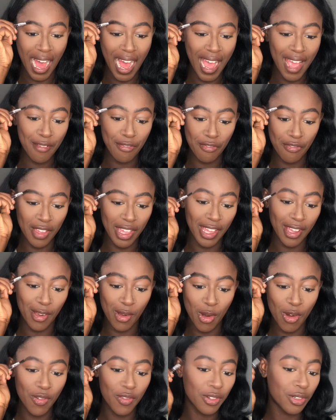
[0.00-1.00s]
I think
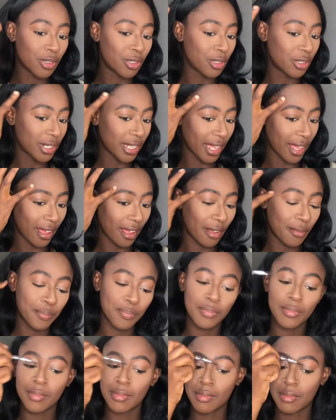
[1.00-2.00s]
overall, yeah,
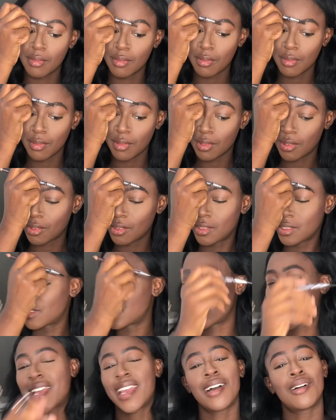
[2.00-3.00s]

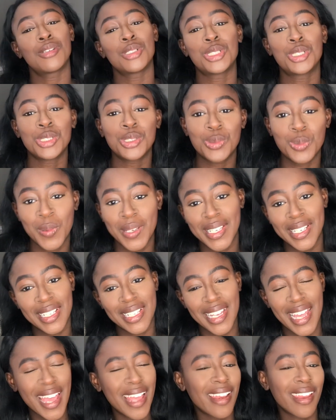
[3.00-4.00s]
the girl should win in
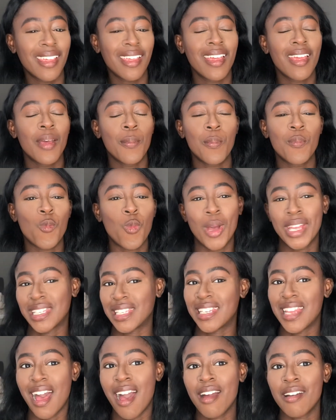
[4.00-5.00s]
any
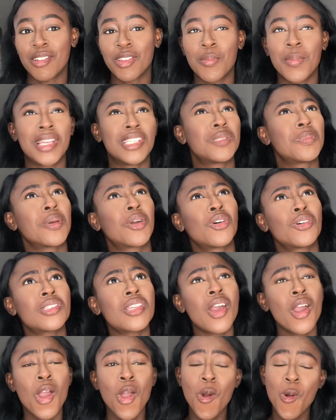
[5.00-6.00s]
wedding arguments, because
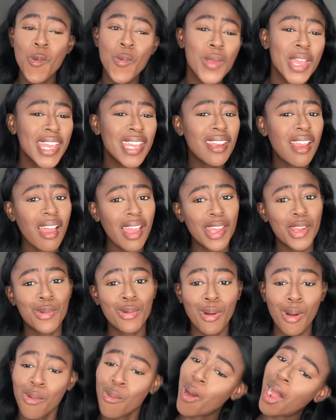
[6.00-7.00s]
we like
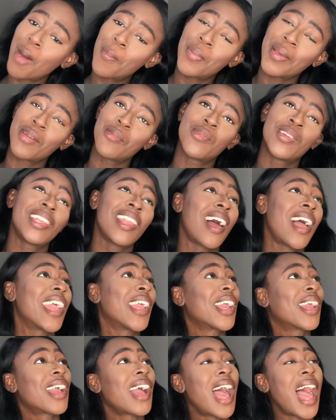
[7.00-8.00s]
grow up and we
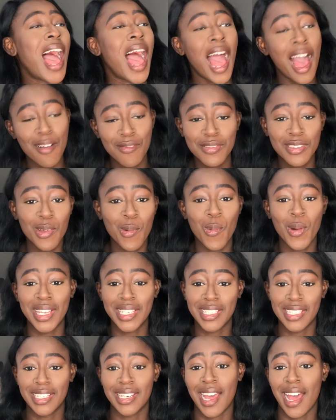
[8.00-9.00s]
like have the
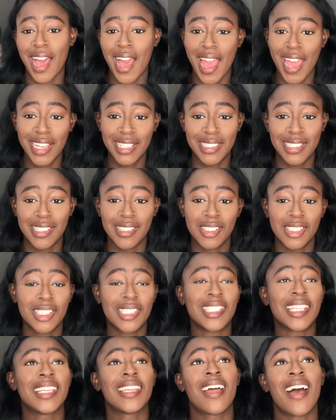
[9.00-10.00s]
wedding ideas
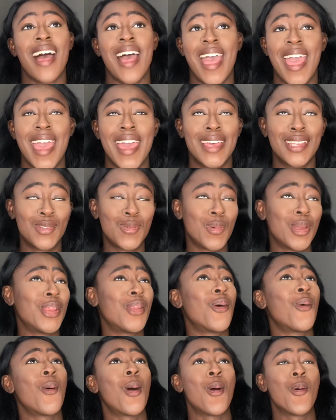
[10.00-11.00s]
in our head. We
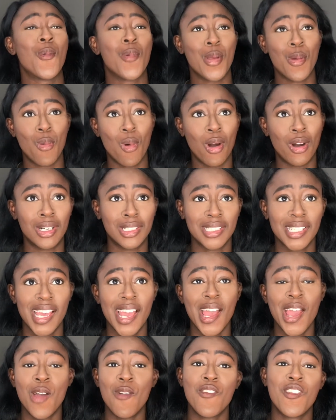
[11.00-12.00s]
know what we want.
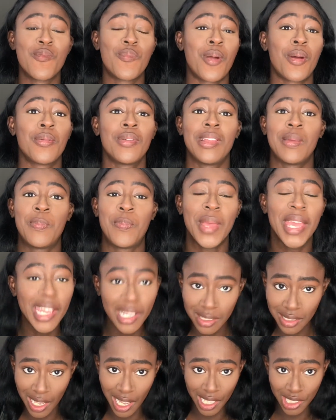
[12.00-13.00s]
We've probably
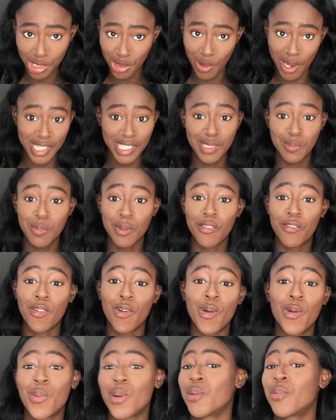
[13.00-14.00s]
picked our dress
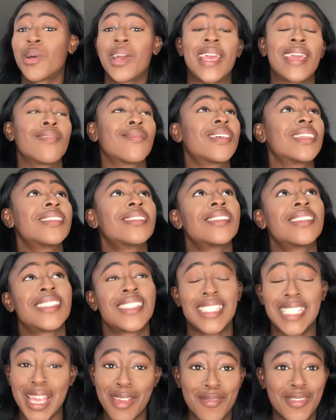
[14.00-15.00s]
before we were even
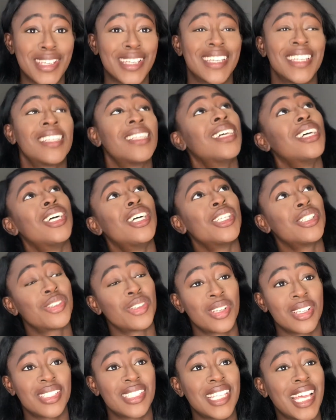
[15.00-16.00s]
7. Do you
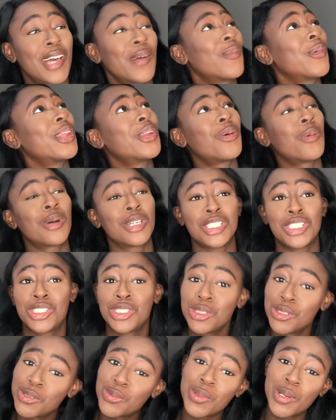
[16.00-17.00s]
understand? We know what
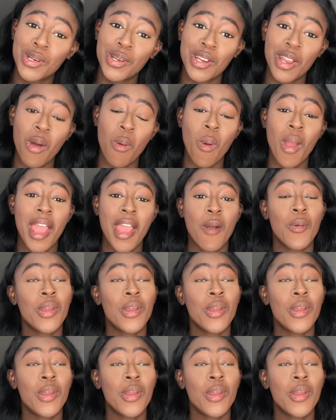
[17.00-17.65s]
shoes we're gonna wear.